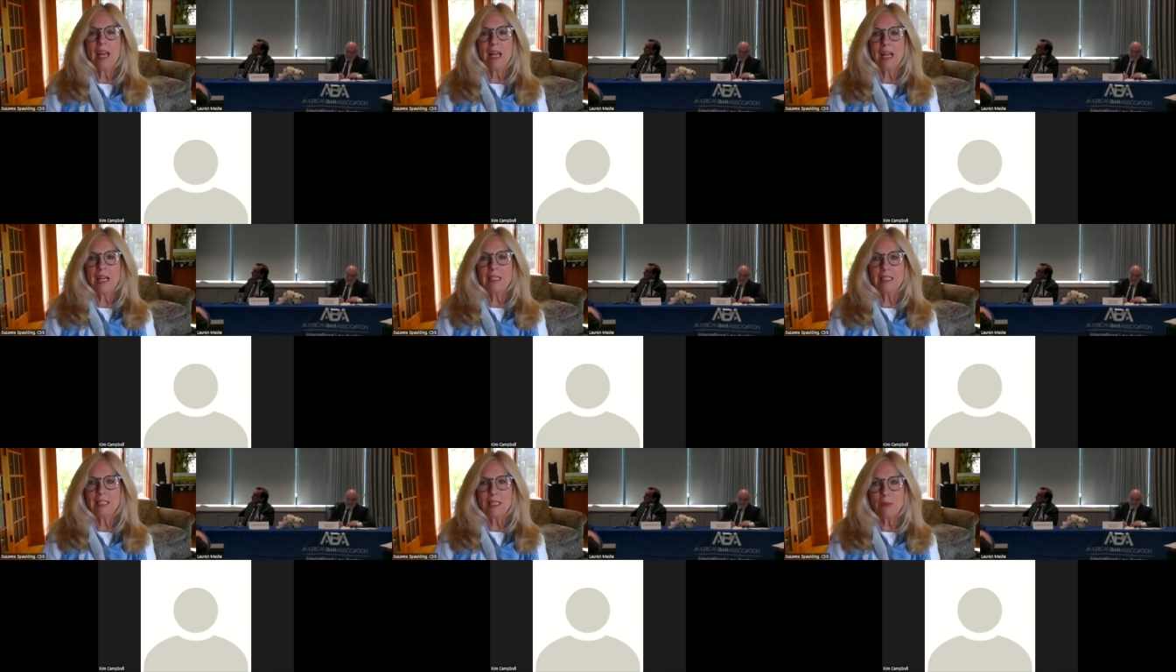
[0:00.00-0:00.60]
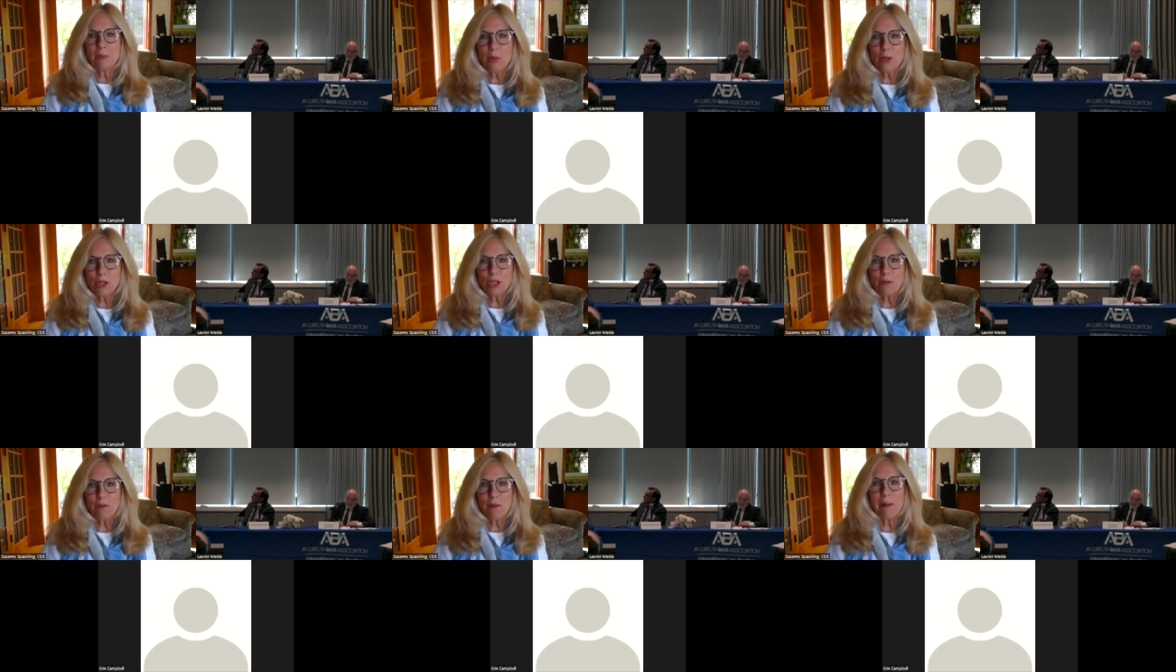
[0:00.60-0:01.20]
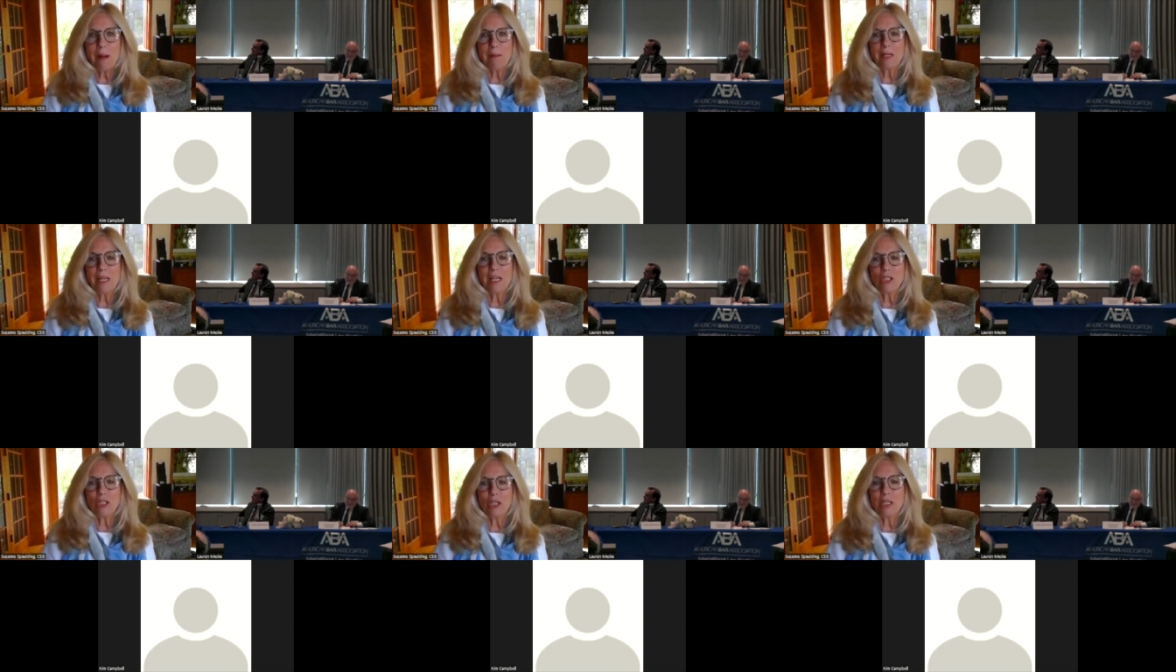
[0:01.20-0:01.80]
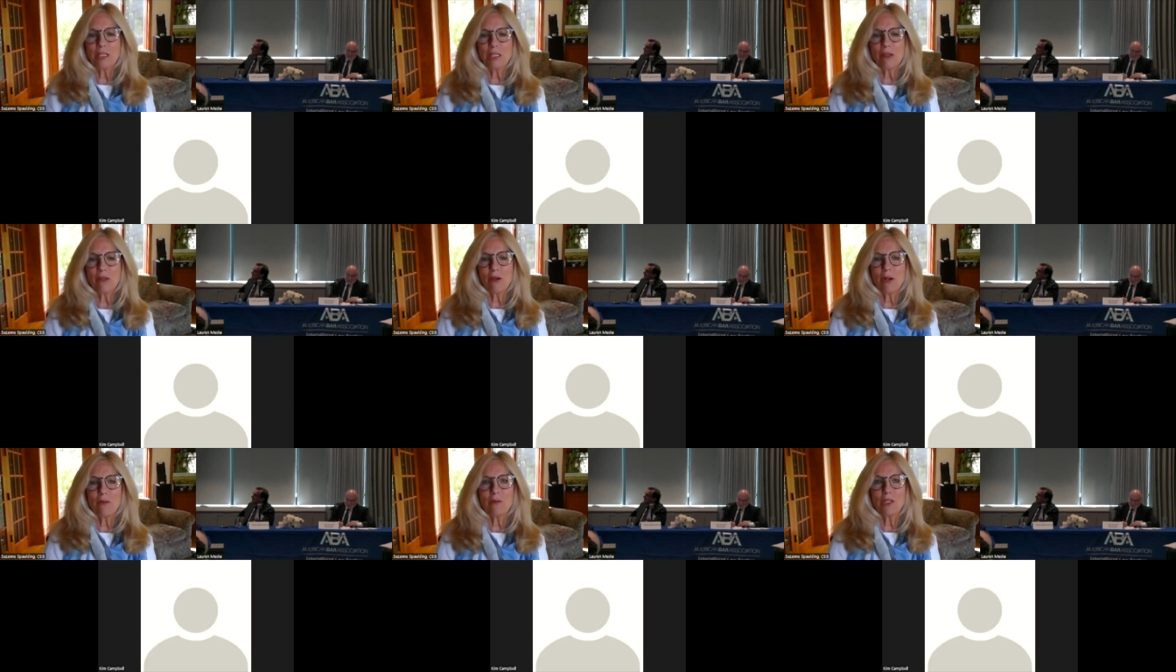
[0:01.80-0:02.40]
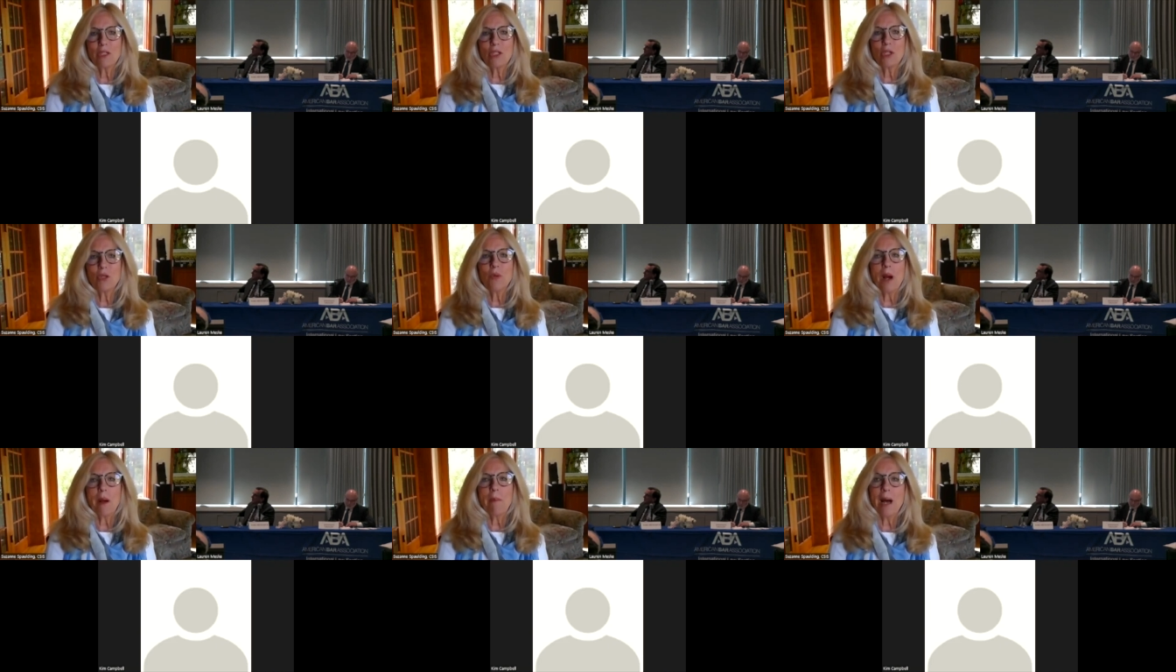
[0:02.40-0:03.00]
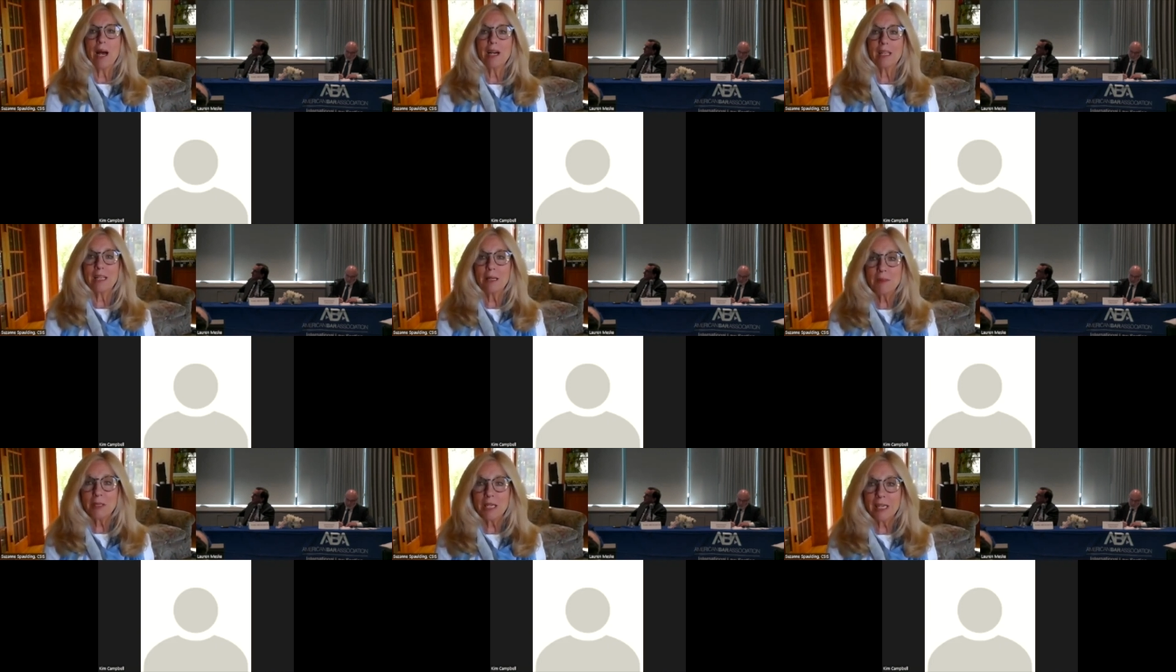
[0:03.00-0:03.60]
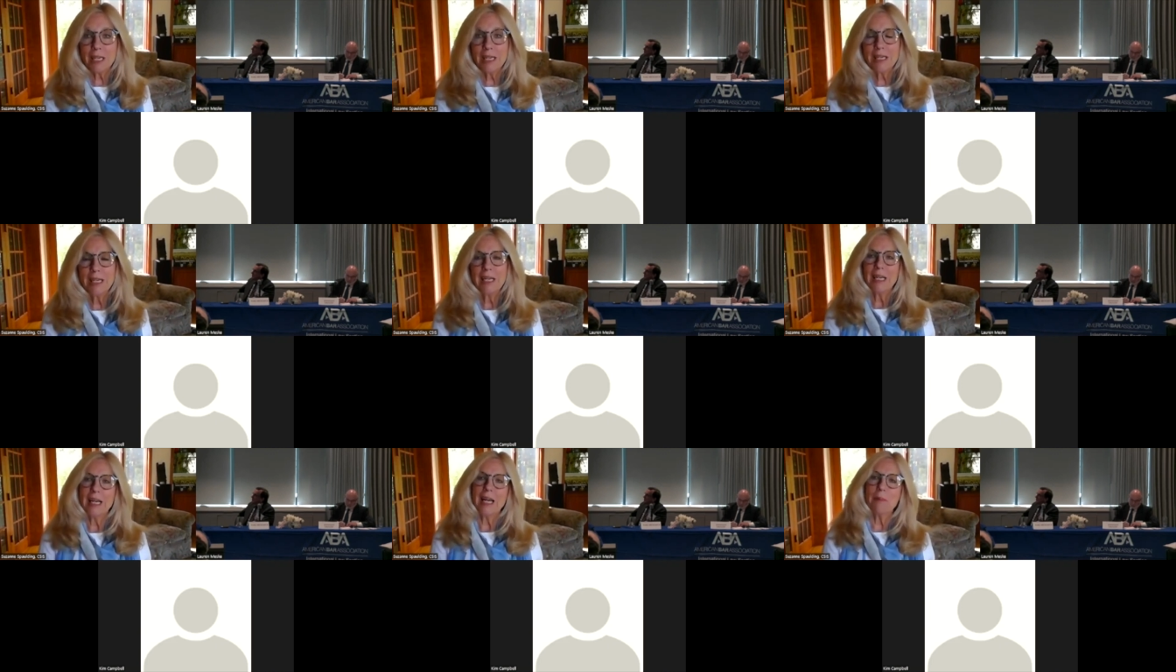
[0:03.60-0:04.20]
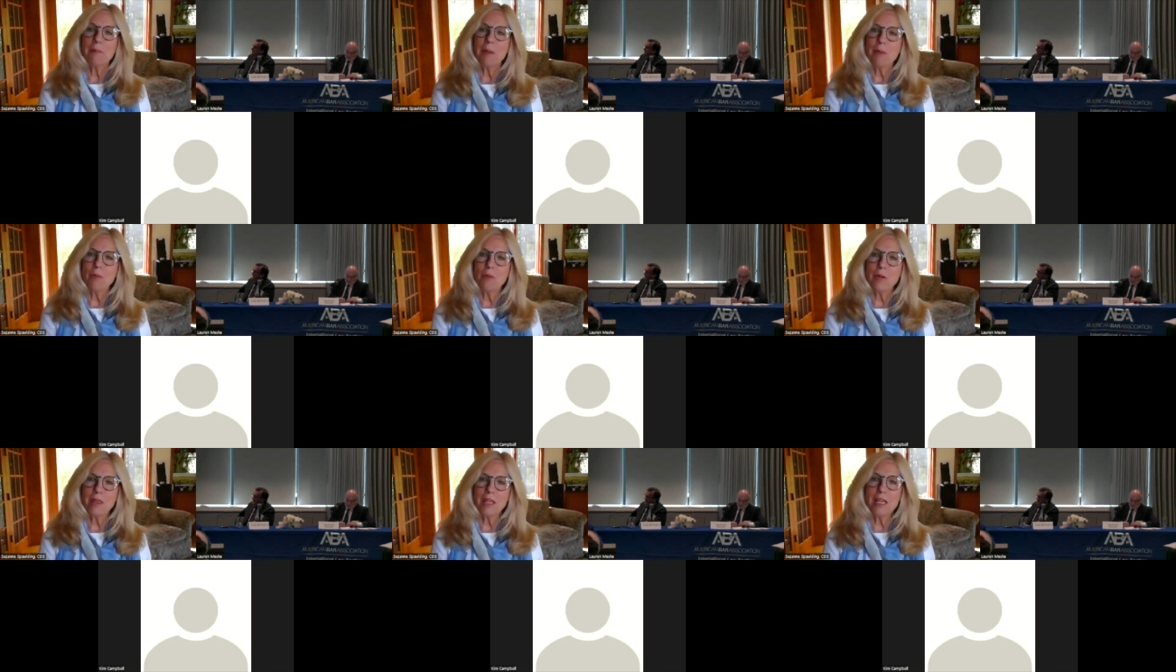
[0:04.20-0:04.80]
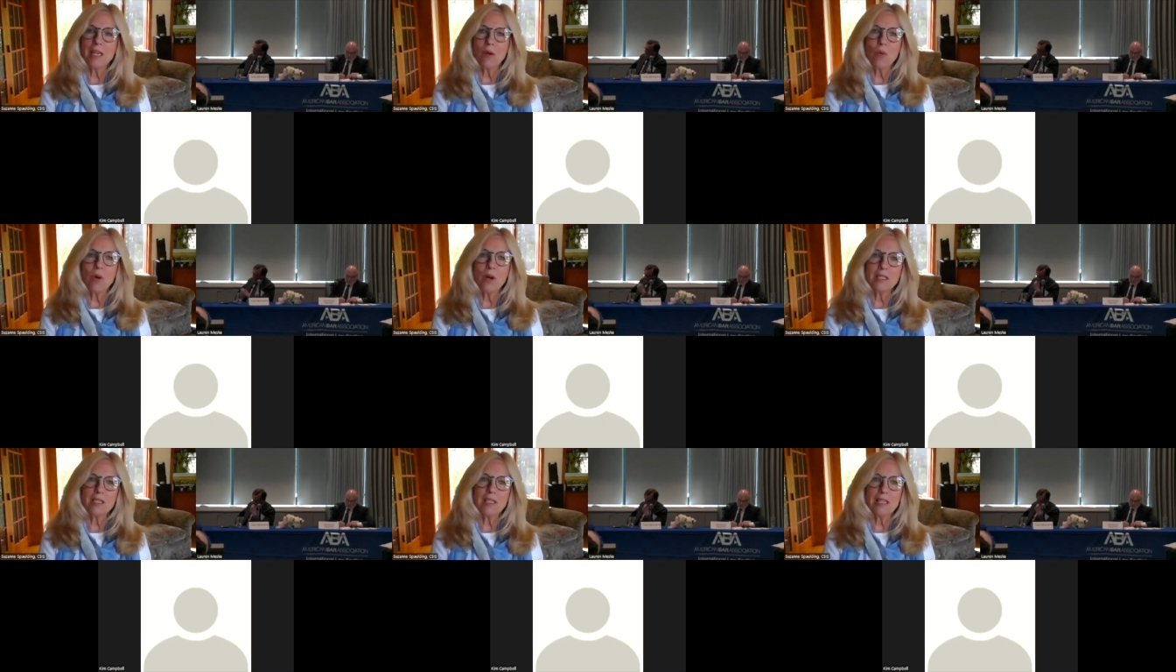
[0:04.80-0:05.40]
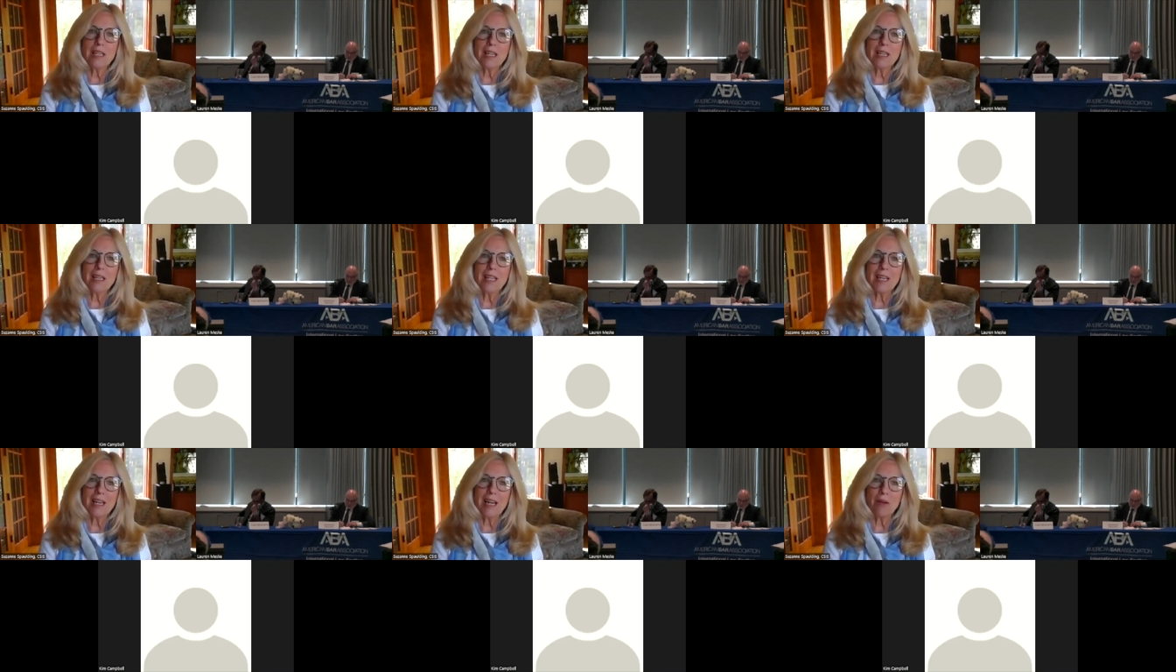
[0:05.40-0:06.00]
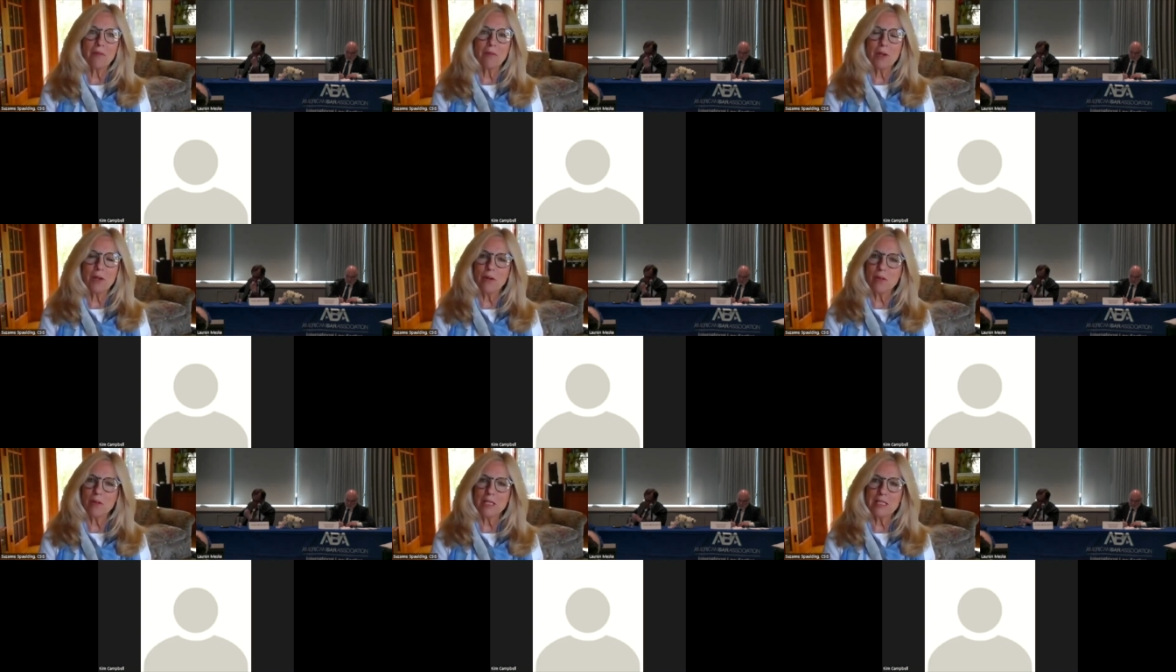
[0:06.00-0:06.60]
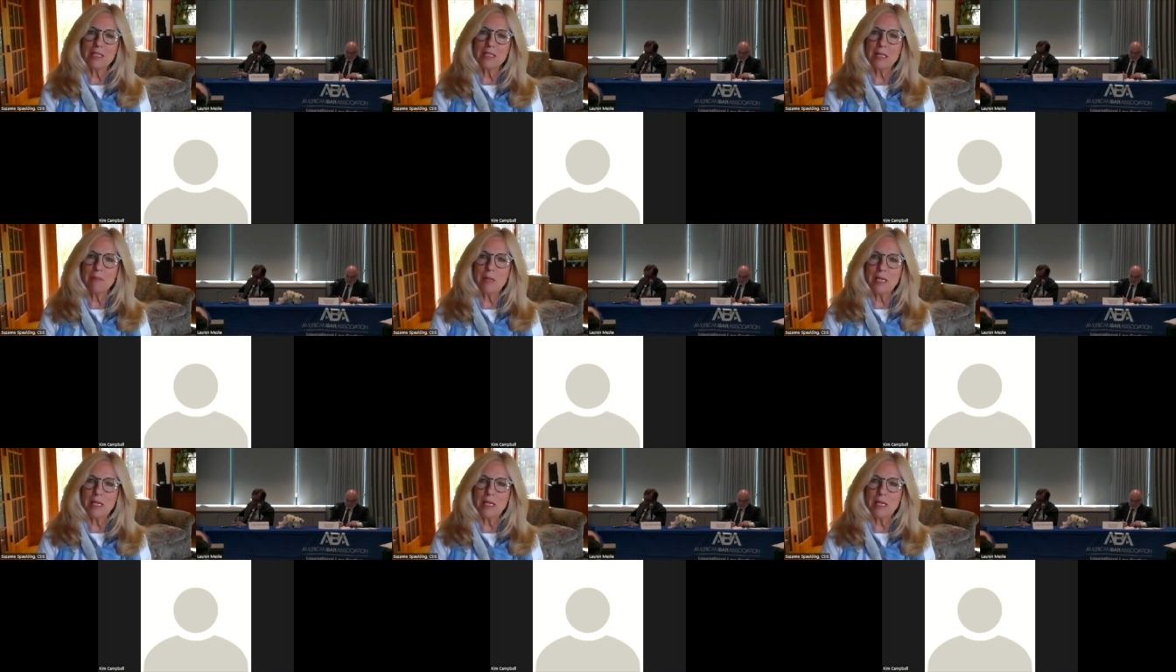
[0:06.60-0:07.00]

and i didn't push it for publication because i thought it was too apocalyptic uh, people would think it was, and that that I, you know, they'd see